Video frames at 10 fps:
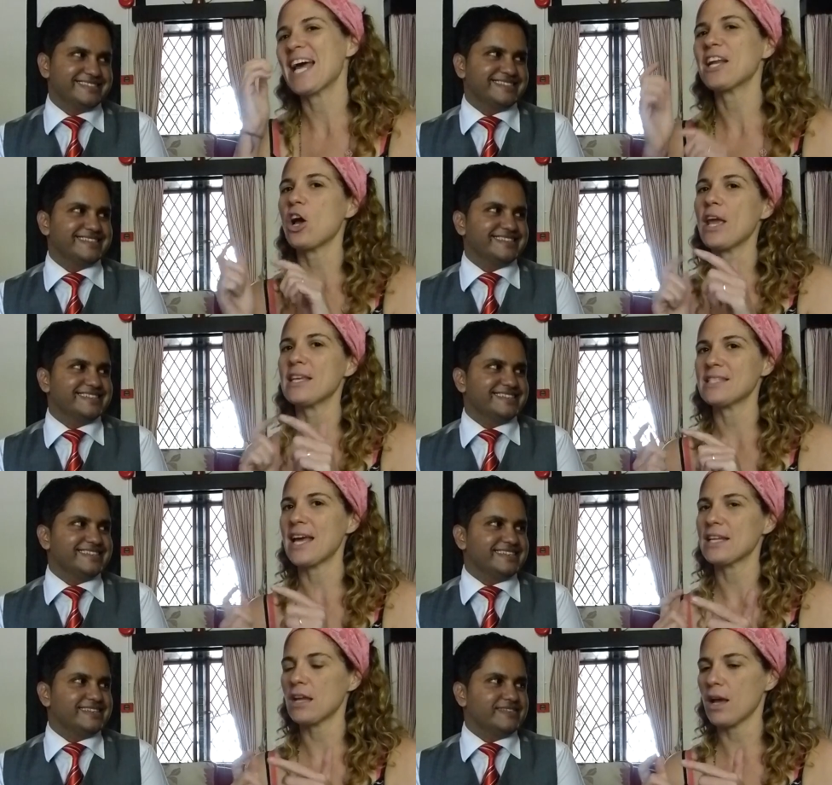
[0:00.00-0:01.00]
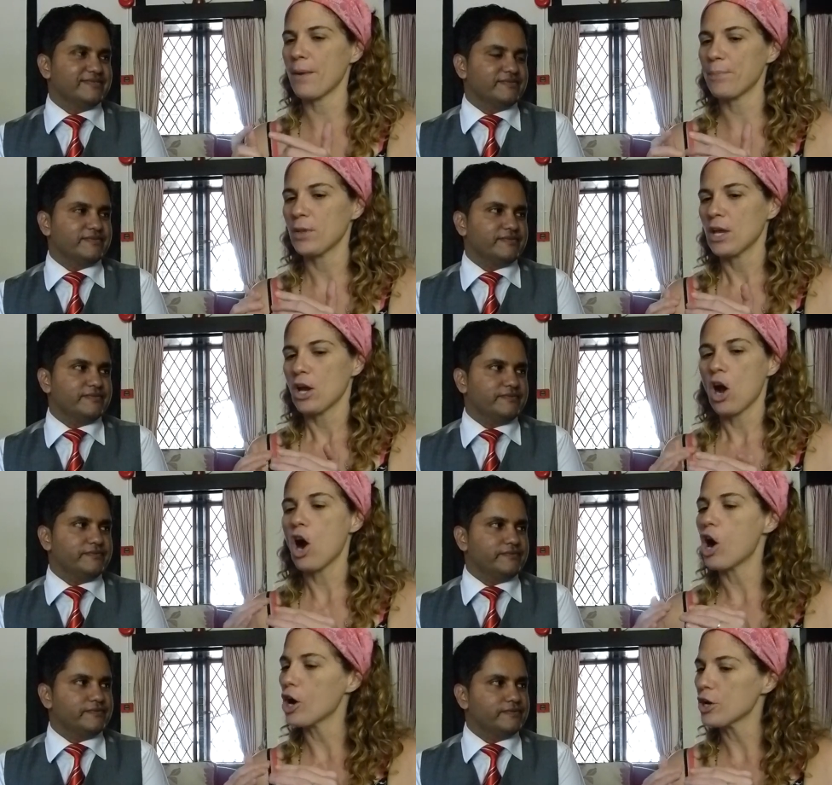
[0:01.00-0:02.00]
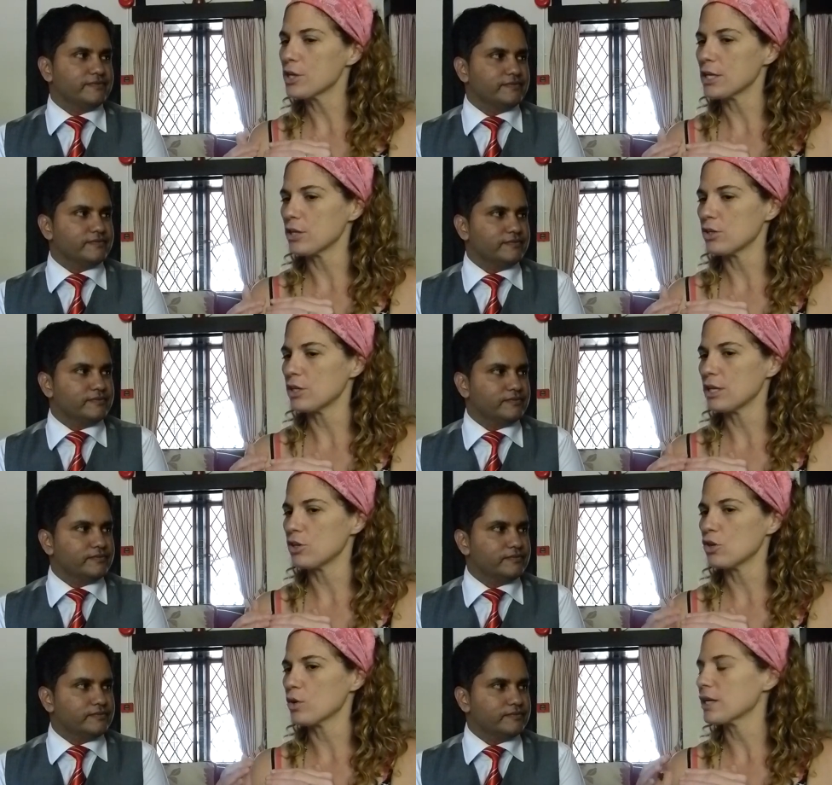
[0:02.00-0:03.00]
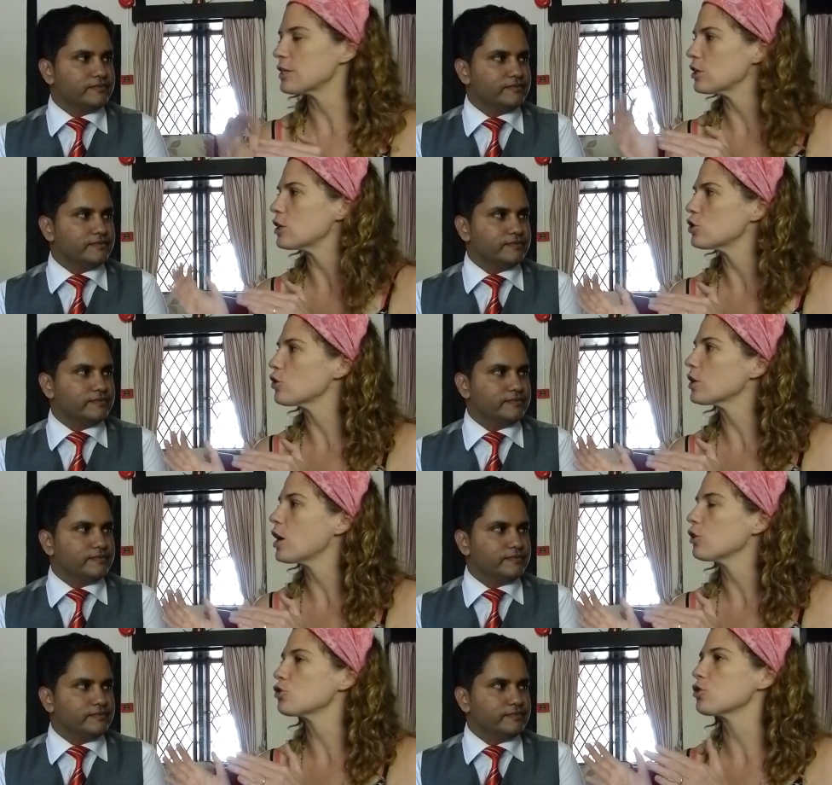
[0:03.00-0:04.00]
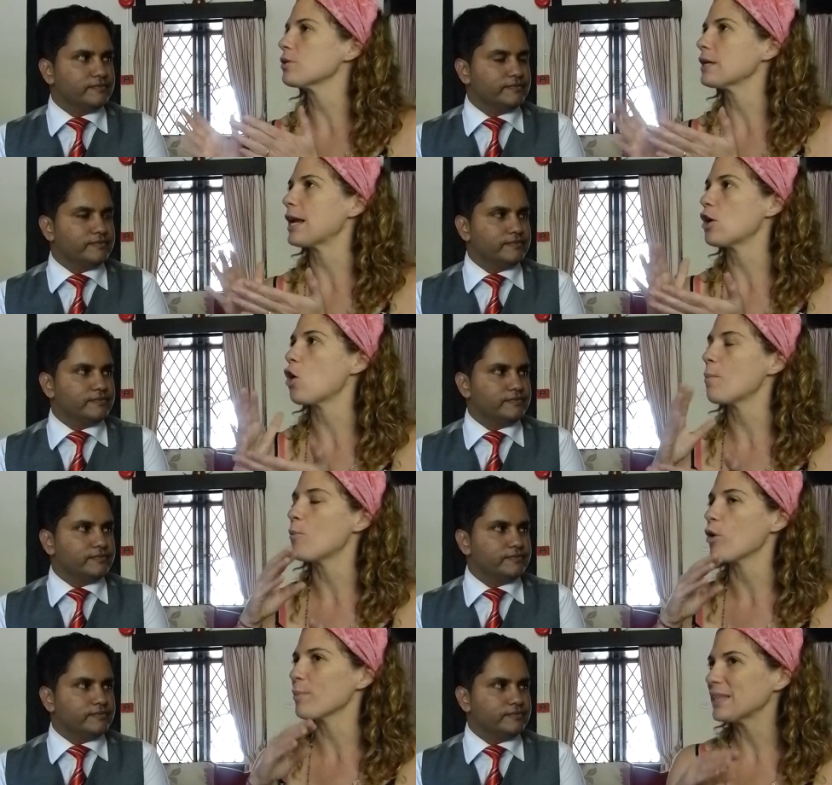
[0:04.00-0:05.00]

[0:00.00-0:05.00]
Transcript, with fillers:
Speaker 1: that is that um, hard in in your is your culture at home more